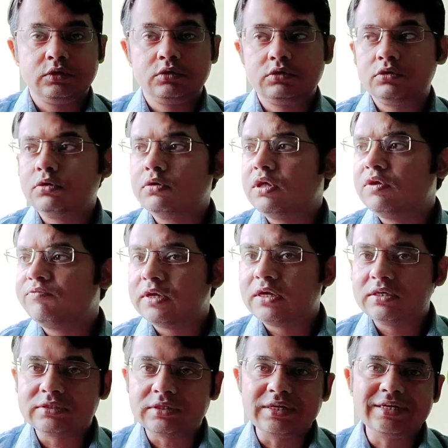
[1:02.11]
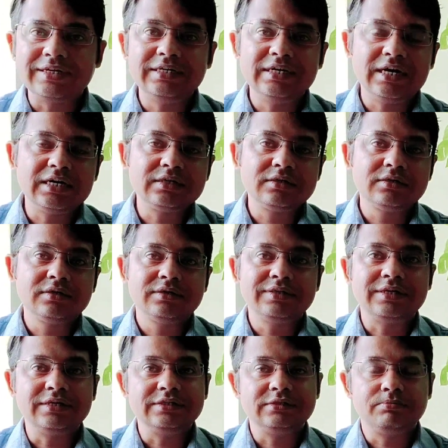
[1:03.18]
So if there is any cut,
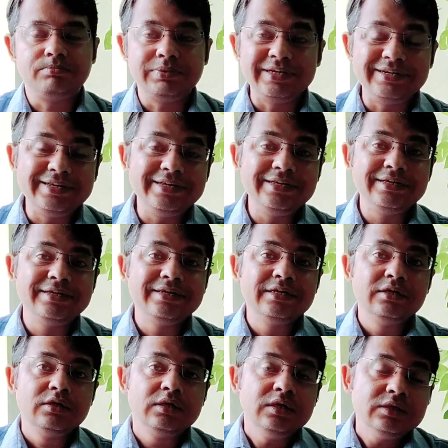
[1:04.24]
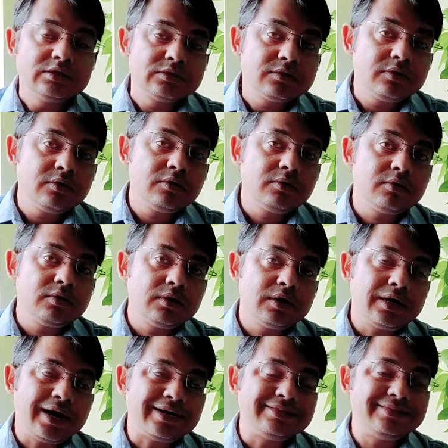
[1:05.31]
there is bleeding, slow
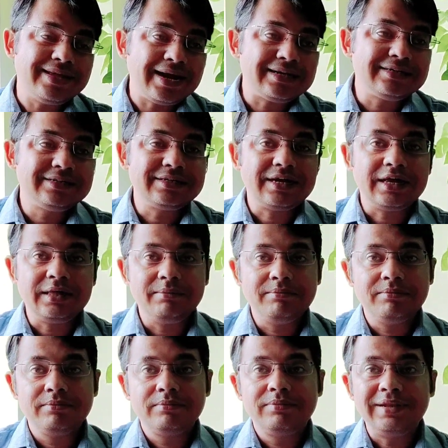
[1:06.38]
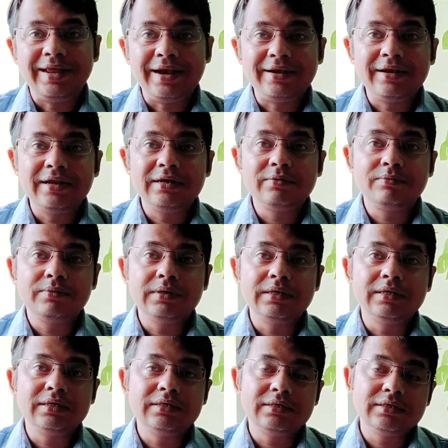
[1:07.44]
at that time platelet
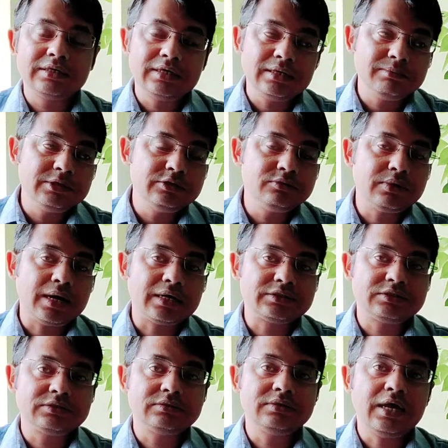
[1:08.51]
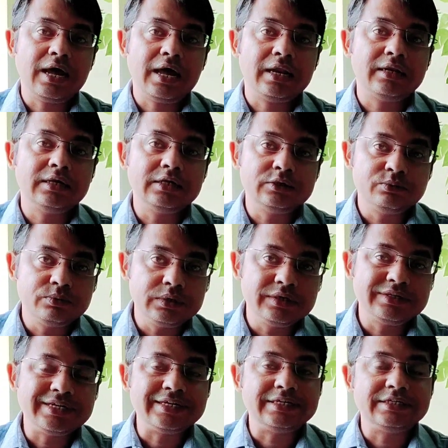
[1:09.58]
will come into action and it
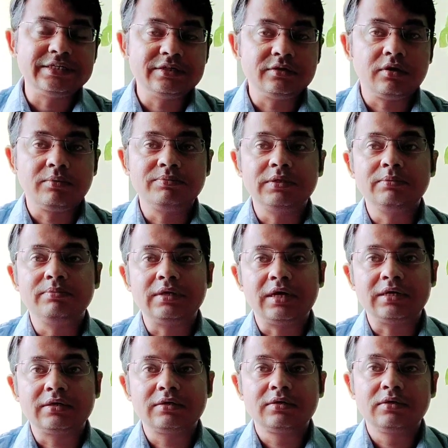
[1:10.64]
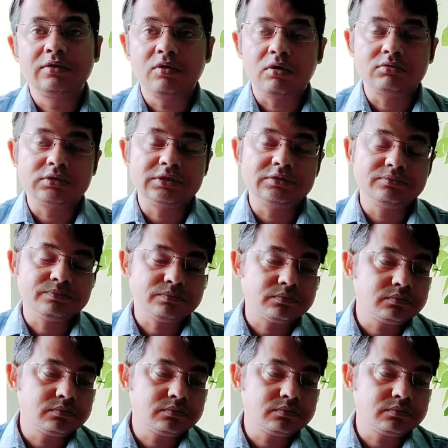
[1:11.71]
will take care of the blood clotting.